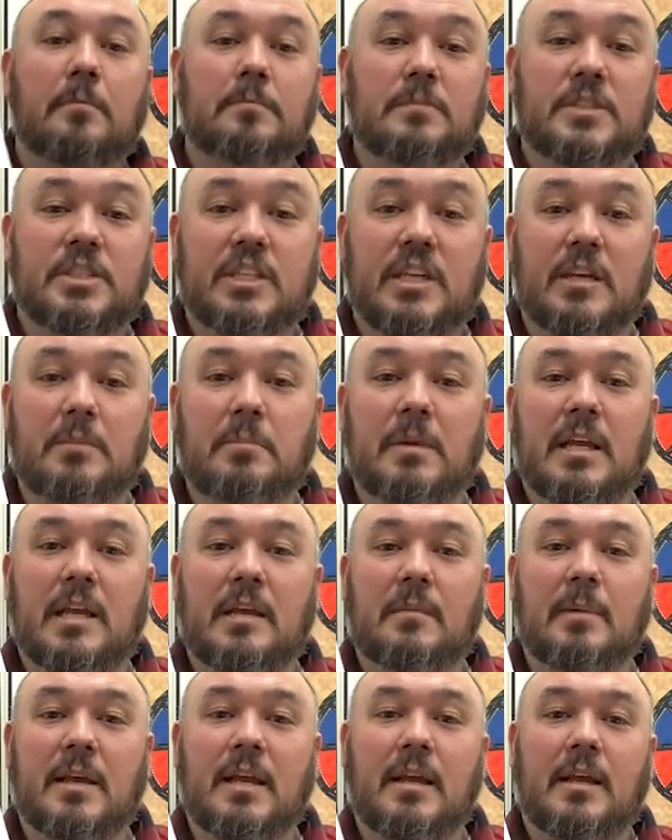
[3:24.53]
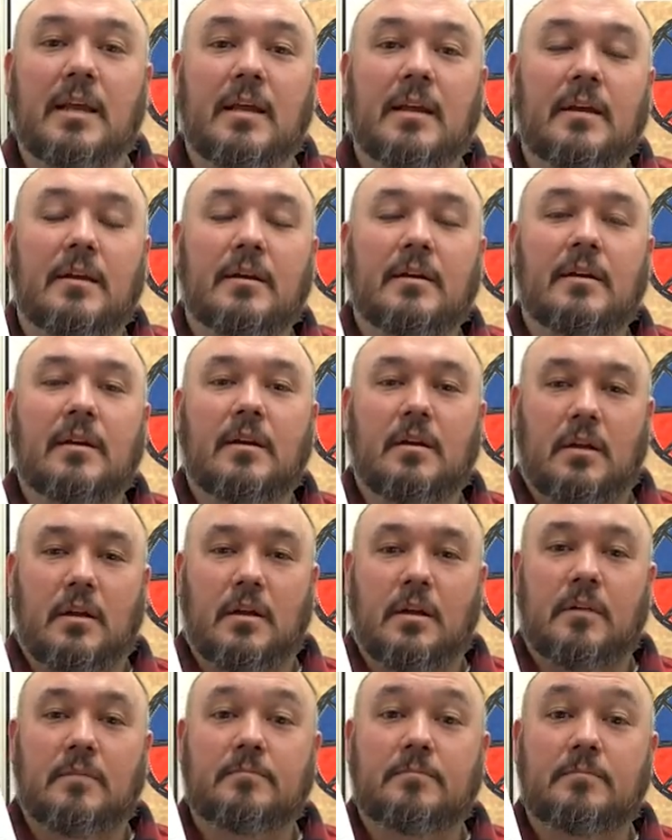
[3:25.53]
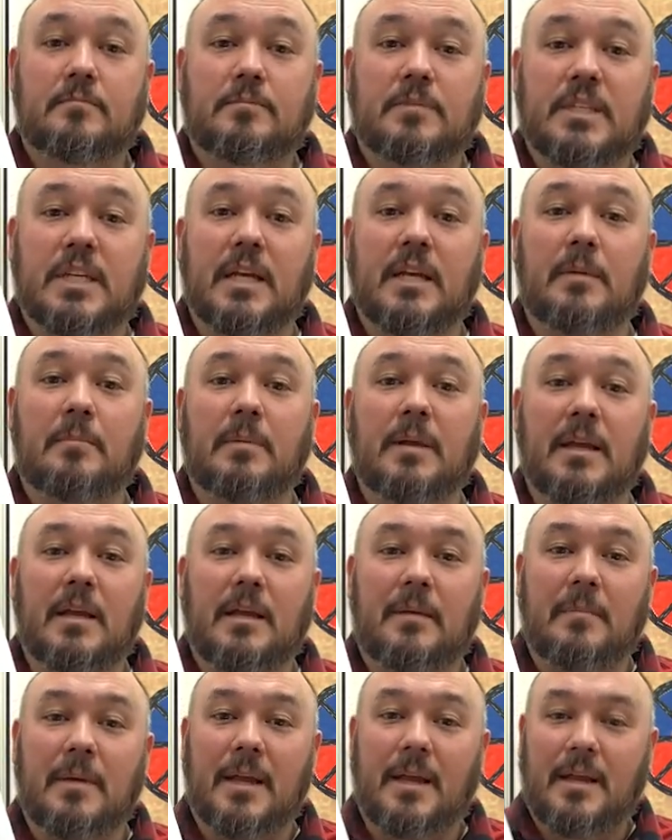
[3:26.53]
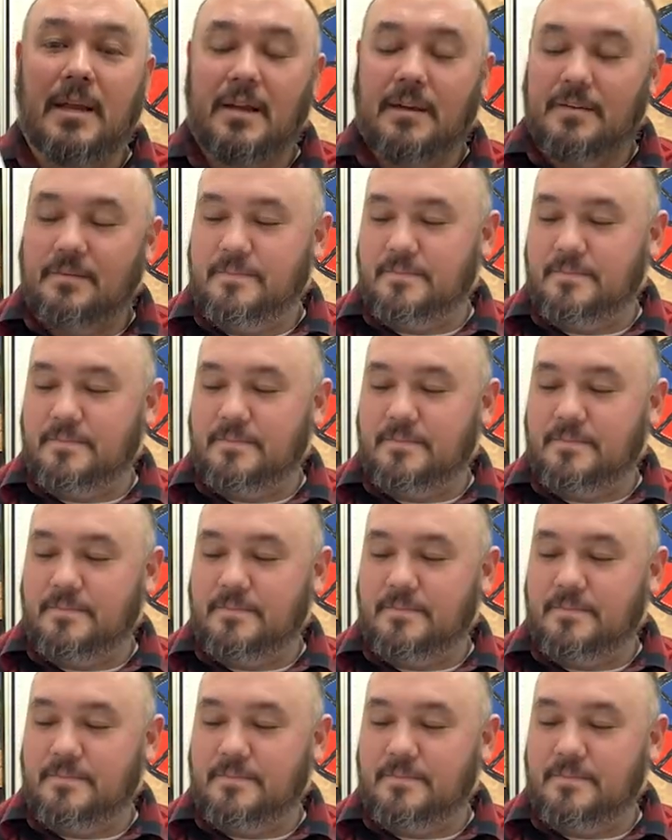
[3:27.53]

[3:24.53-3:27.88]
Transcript: Chibibi, chibibi.